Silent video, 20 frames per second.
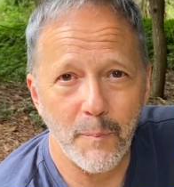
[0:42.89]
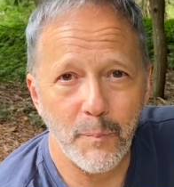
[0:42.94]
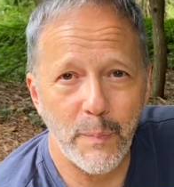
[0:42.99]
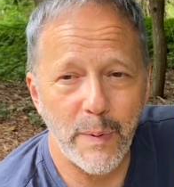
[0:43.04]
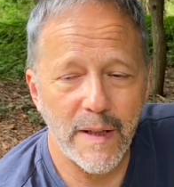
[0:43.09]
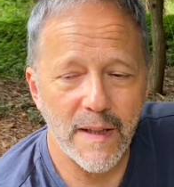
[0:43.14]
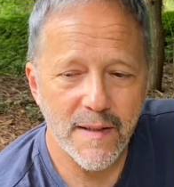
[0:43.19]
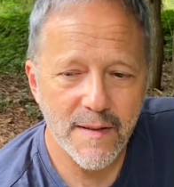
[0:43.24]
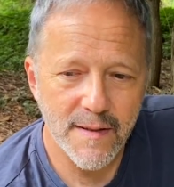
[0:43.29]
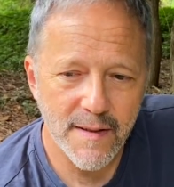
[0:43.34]

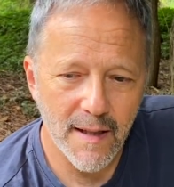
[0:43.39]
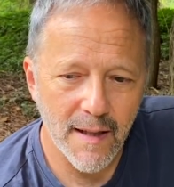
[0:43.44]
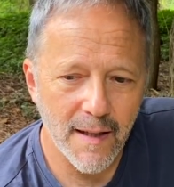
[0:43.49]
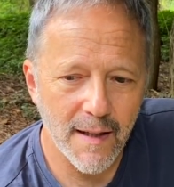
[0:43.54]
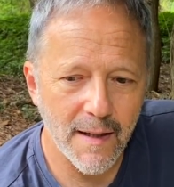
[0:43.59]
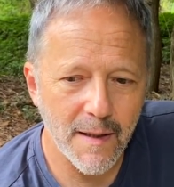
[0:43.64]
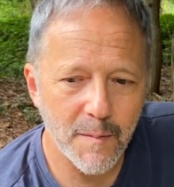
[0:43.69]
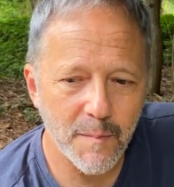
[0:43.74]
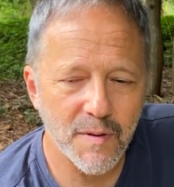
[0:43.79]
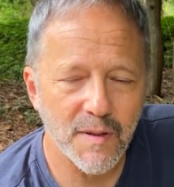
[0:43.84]
but it's
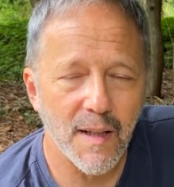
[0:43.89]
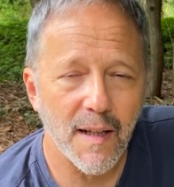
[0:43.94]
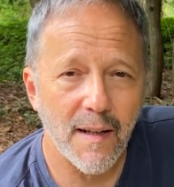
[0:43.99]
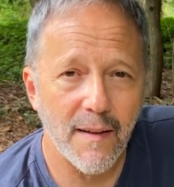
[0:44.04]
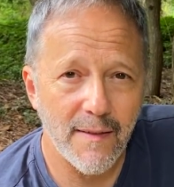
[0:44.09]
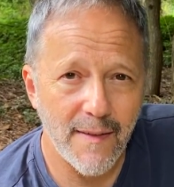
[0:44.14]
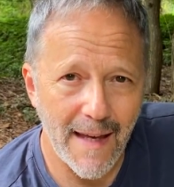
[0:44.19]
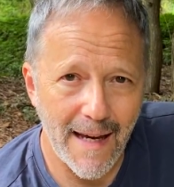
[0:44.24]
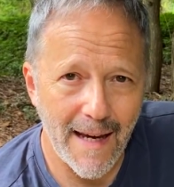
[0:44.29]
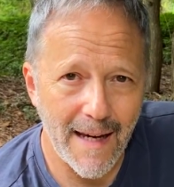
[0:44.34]
times
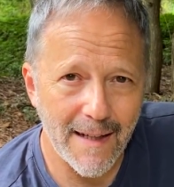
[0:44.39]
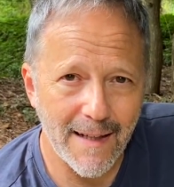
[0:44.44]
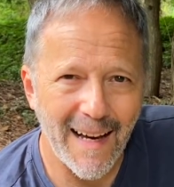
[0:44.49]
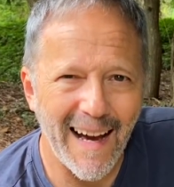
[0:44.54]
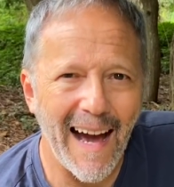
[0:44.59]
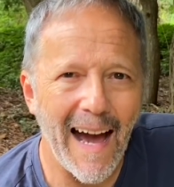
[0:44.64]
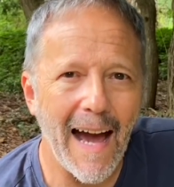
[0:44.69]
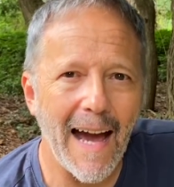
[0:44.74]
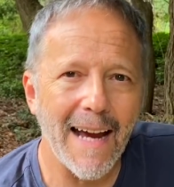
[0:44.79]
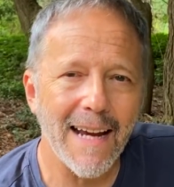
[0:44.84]
like that
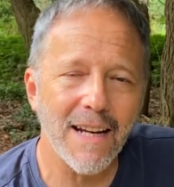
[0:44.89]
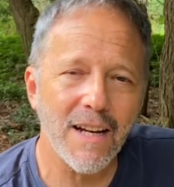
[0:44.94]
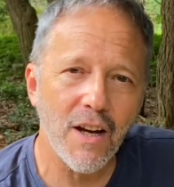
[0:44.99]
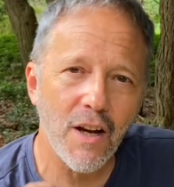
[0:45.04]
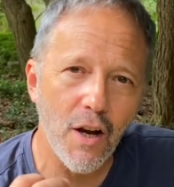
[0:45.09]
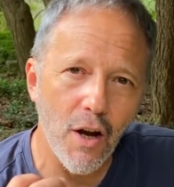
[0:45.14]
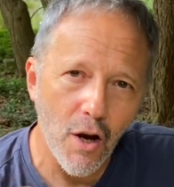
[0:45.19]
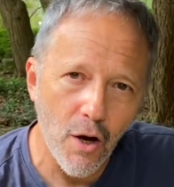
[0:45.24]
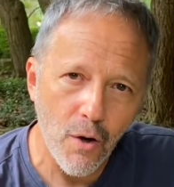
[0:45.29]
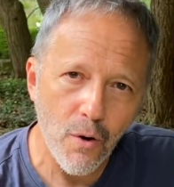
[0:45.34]
I
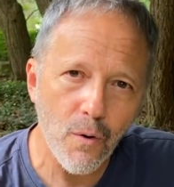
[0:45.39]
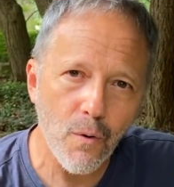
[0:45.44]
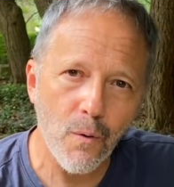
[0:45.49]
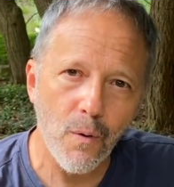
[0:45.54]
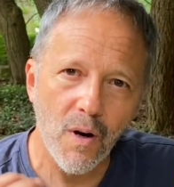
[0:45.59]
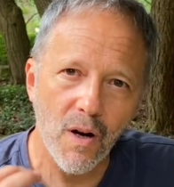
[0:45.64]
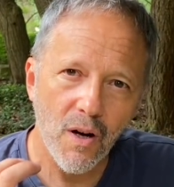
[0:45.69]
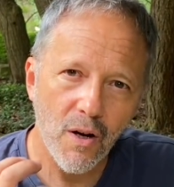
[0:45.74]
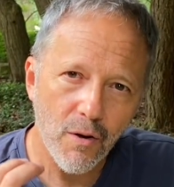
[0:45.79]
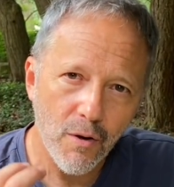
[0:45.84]
know
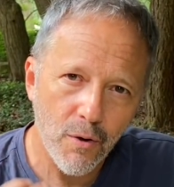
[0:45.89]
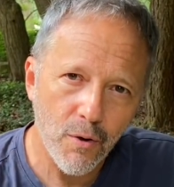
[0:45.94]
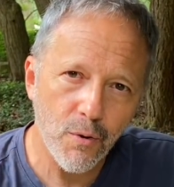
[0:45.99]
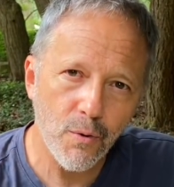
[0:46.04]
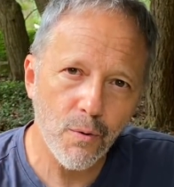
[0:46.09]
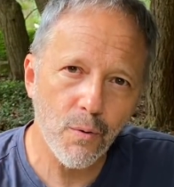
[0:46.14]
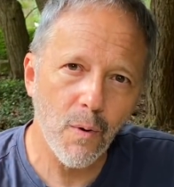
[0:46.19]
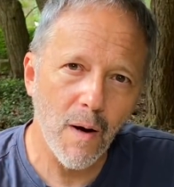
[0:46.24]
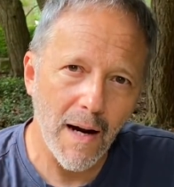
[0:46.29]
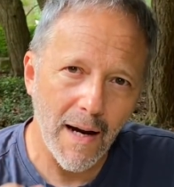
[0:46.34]

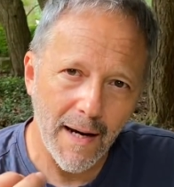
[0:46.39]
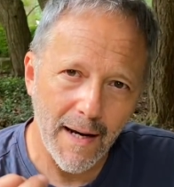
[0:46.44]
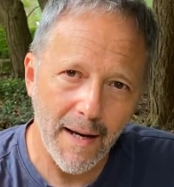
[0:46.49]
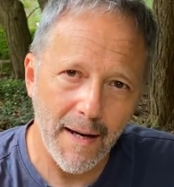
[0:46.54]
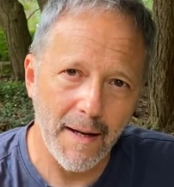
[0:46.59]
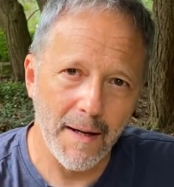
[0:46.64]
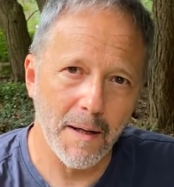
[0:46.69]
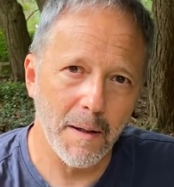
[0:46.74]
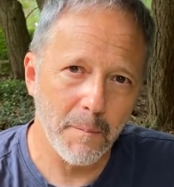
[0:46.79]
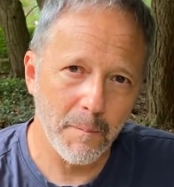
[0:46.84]
who I
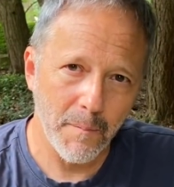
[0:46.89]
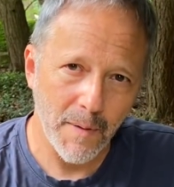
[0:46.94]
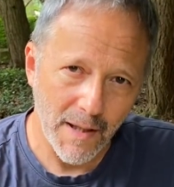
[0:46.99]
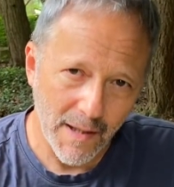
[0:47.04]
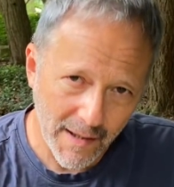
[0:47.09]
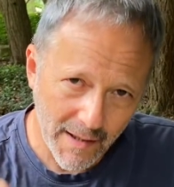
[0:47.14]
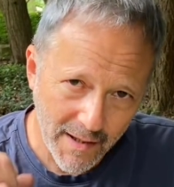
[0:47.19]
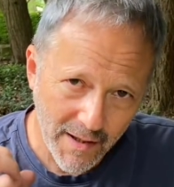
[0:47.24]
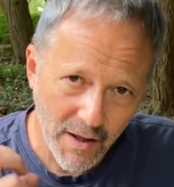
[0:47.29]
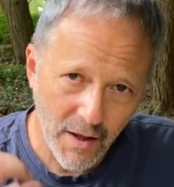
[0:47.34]
am and
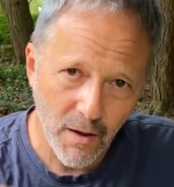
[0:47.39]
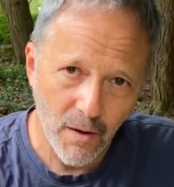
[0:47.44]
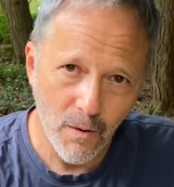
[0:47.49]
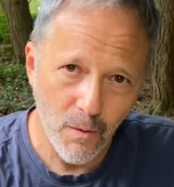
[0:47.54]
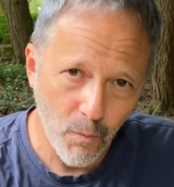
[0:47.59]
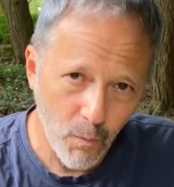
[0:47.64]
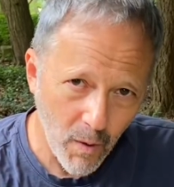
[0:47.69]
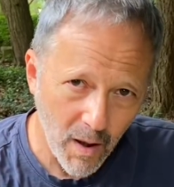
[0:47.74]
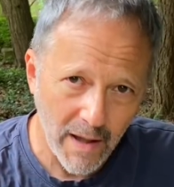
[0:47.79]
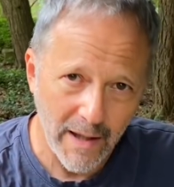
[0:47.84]
I know
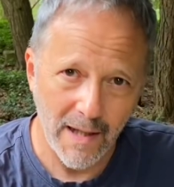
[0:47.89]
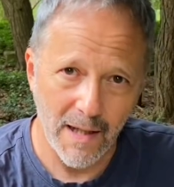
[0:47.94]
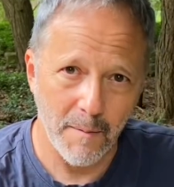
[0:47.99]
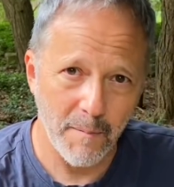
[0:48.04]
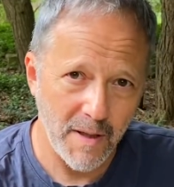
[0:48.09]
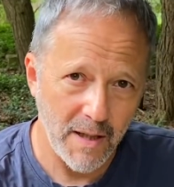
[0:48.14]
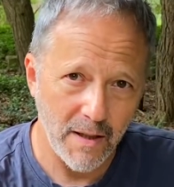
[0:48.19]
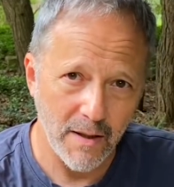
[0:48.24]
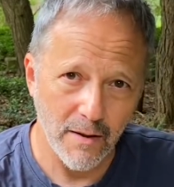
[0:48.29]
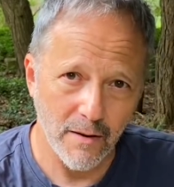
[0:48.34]
why I'm
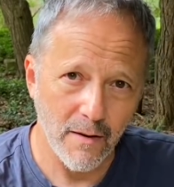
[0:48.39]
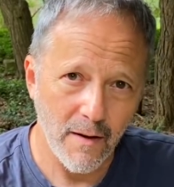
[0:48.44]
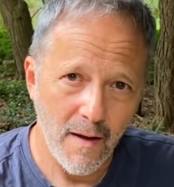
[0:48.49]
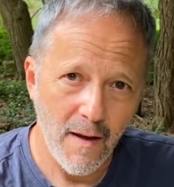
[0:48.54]
here.